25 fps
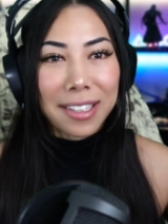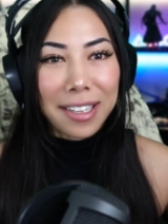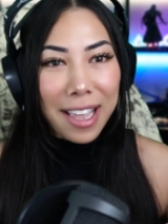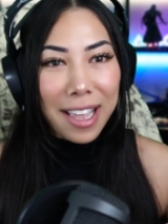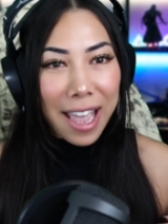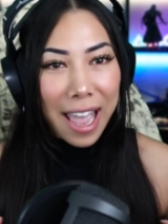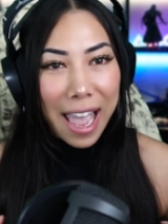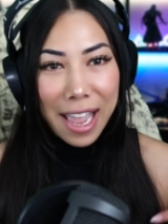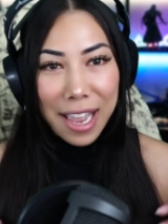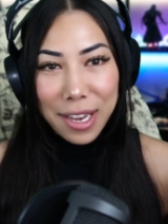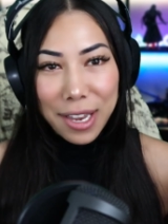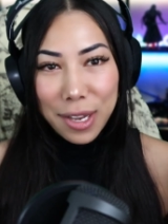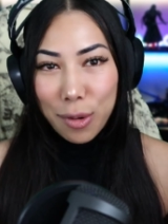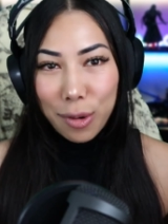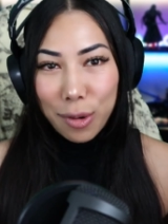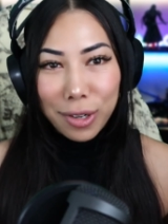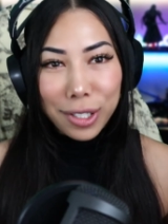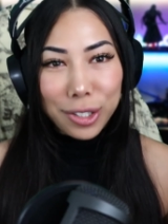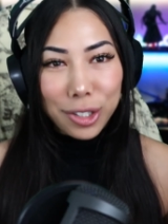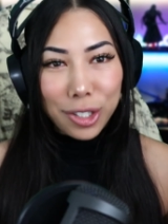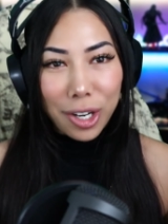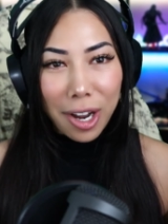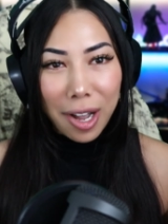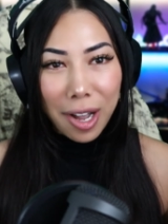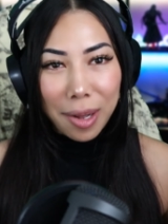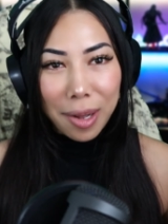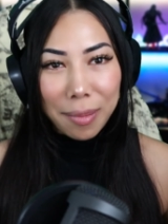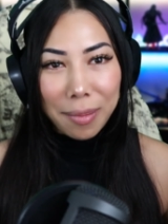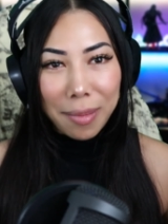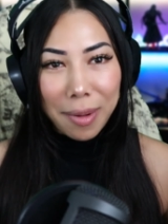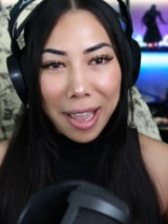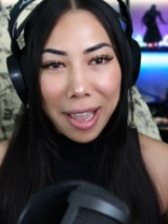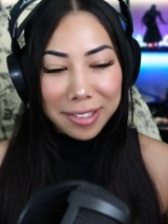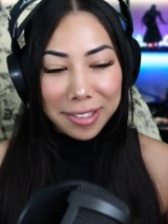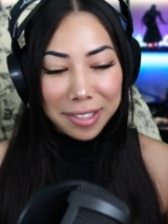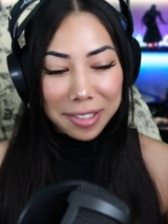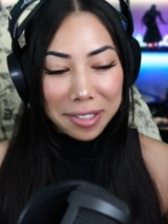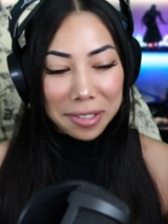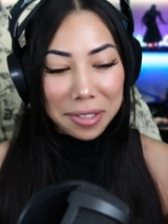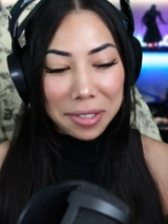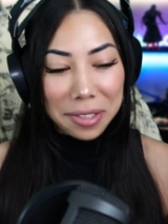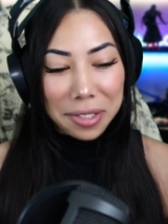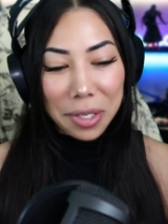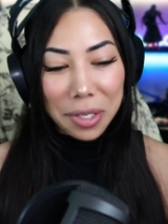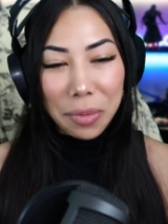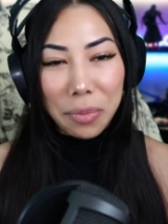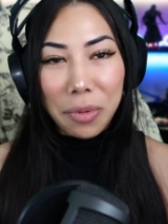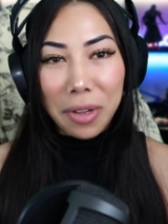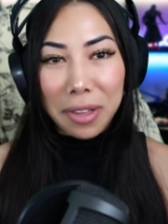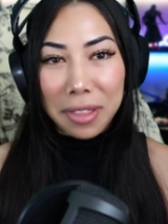and your job as this
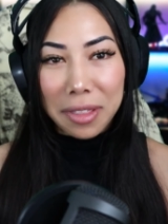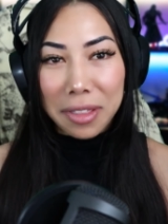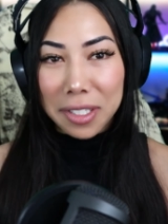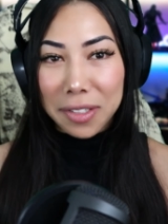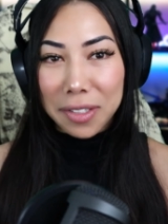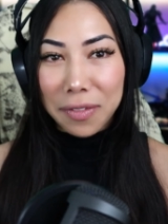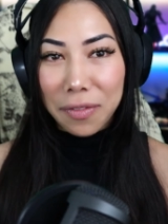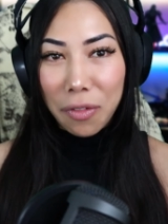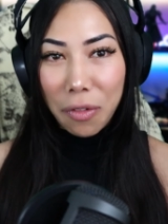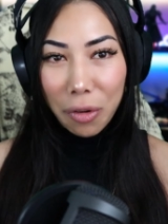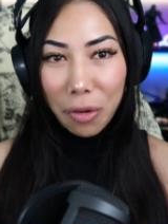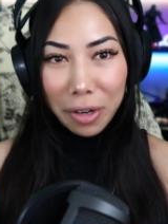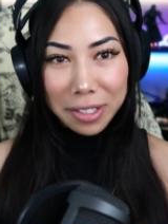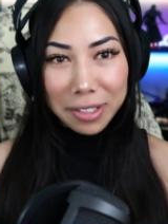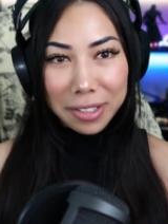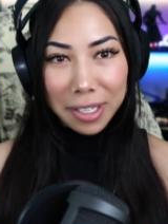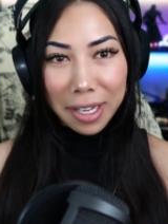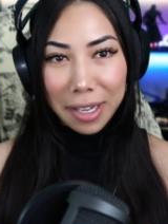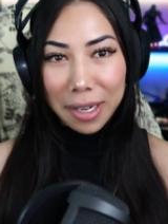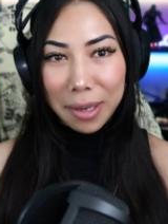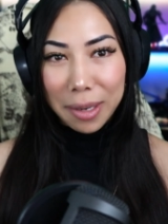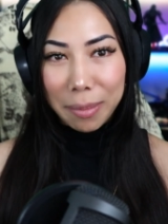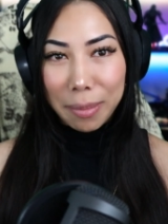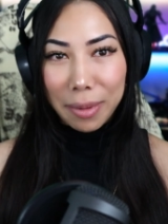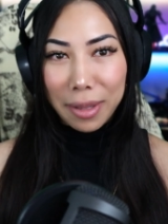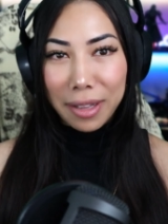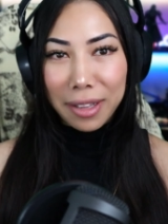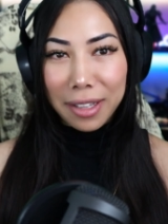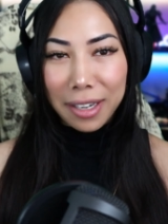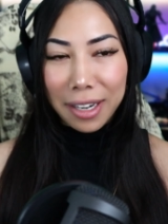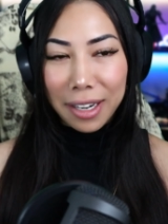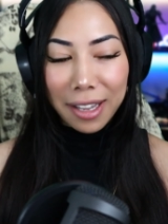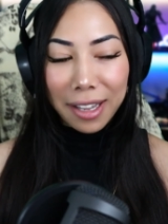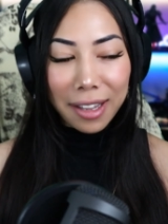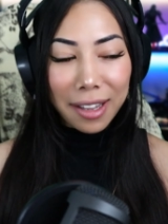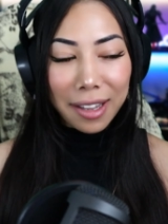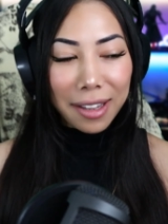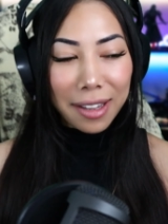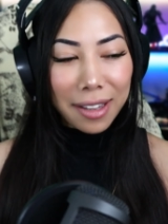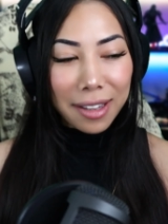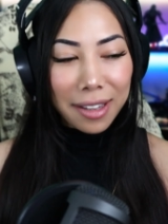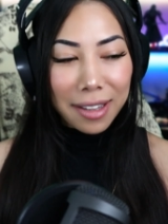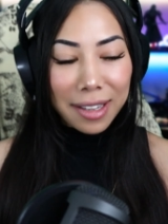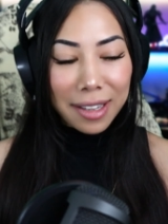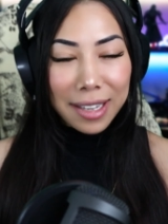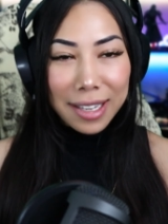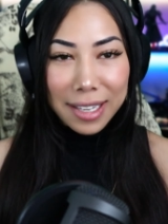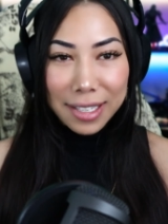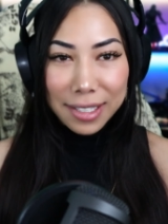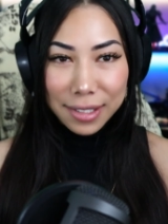dude with this foresight ability
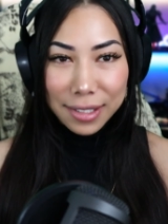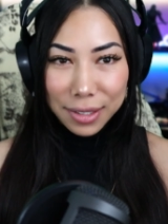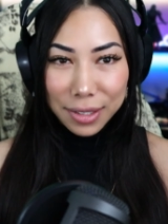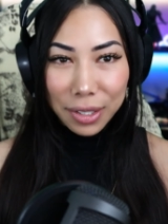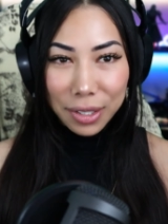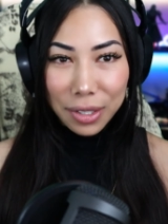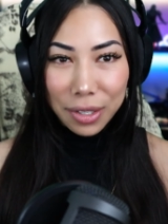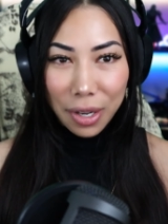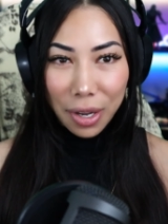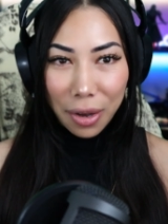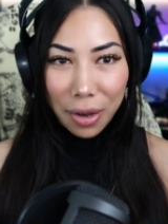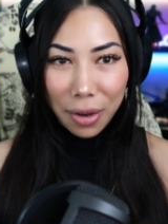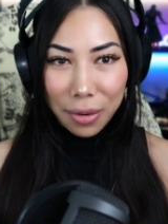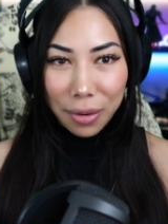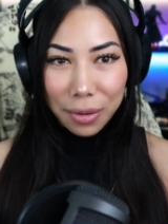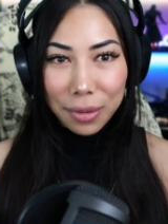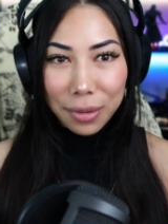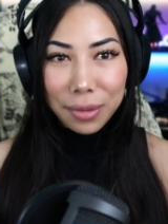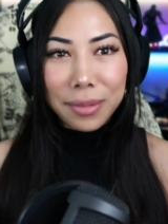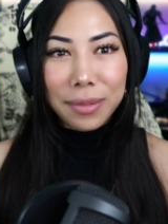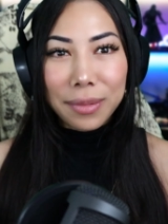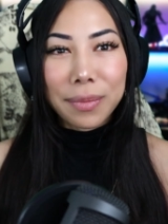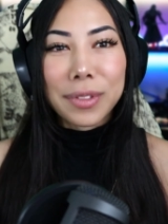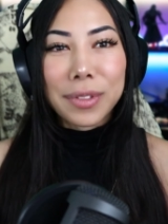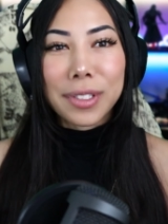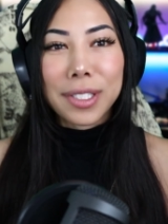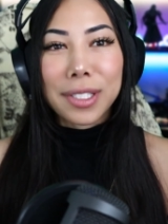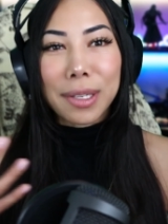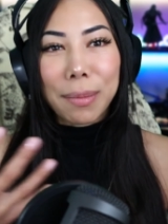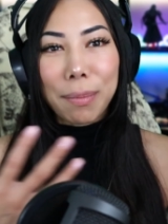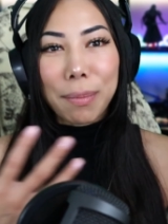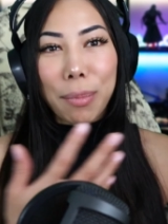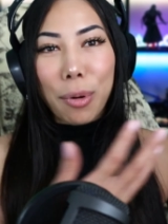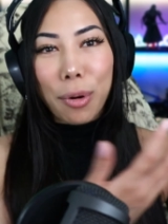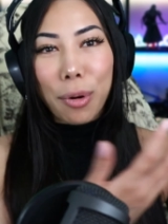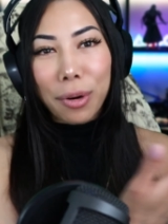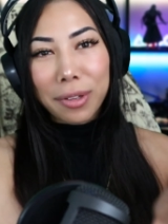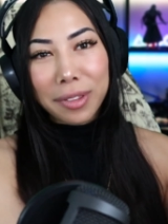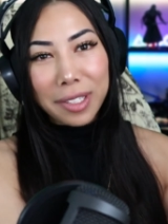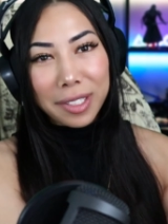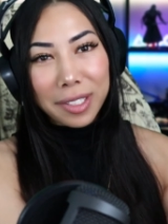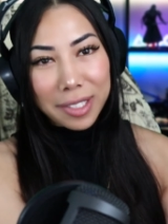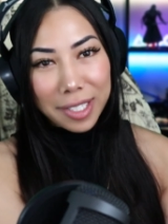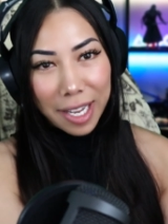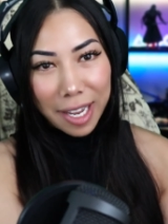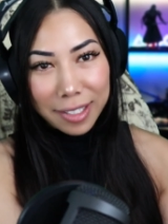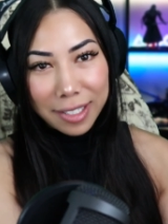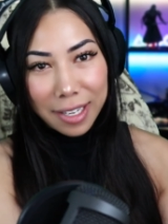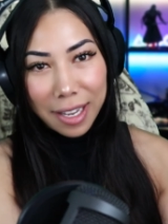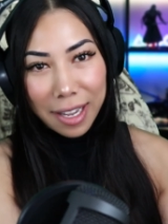is to go support the
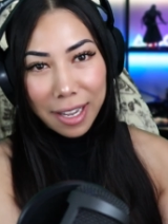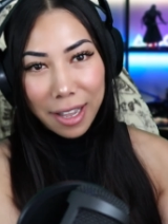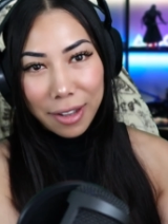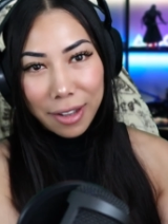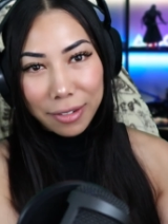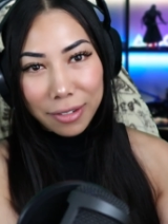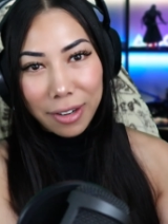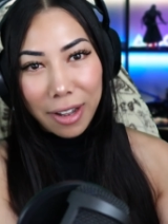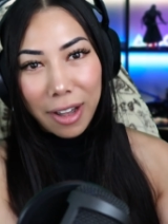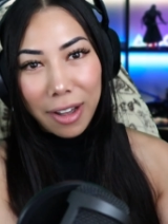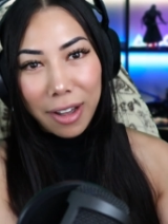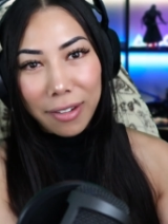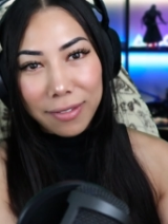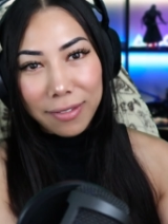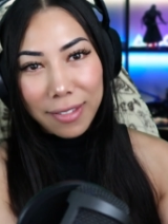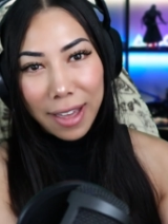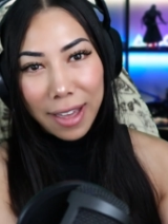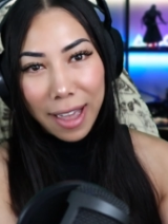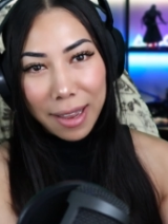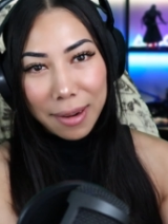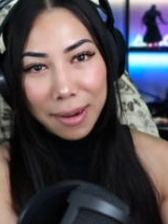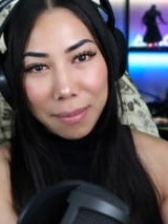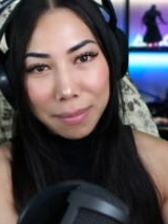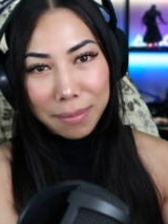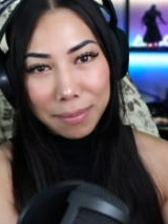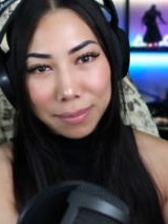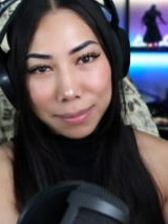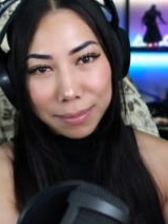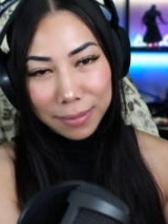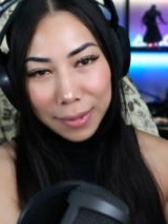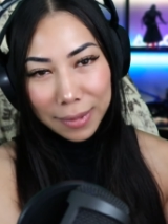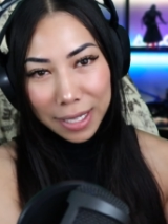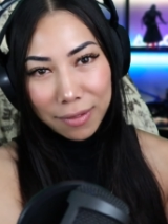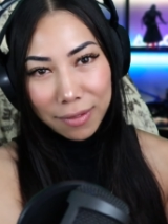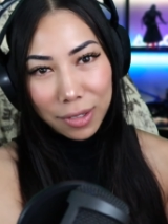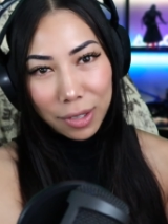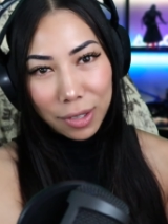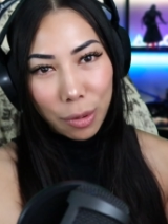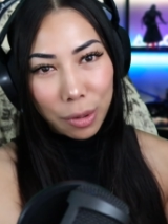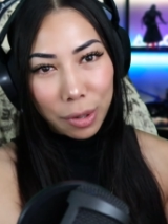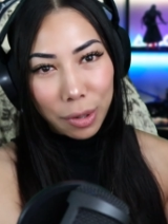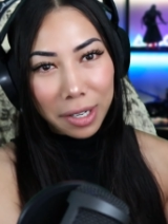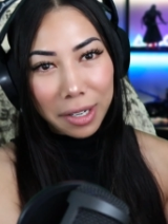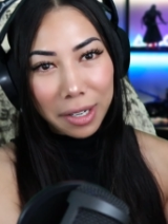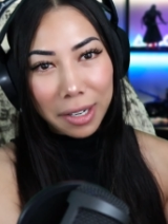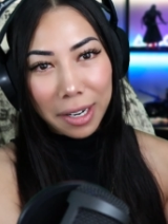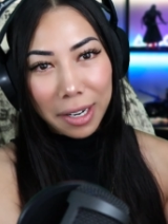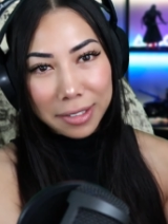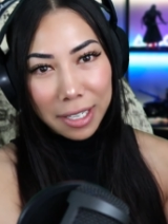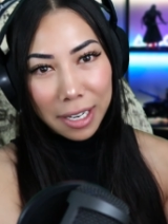takedown of that evil
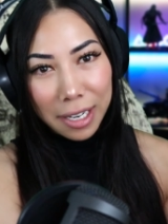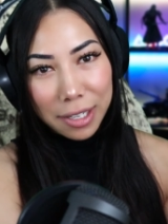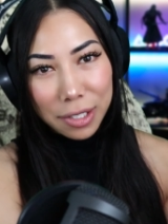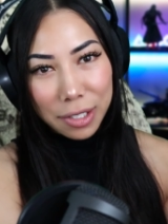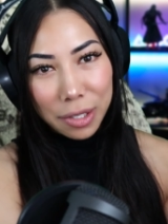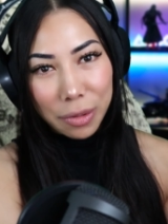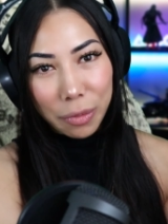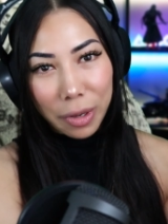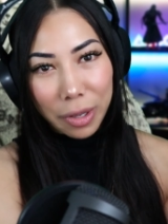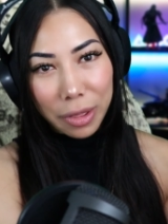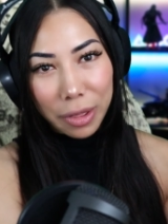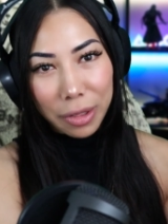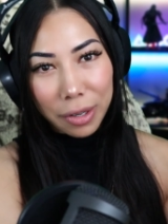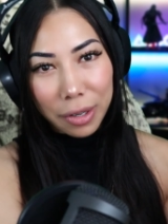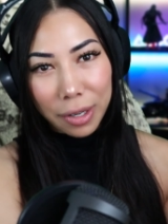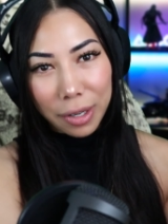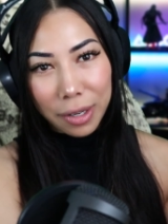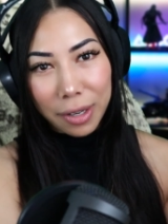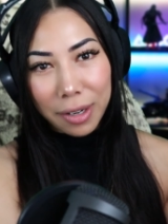organization with your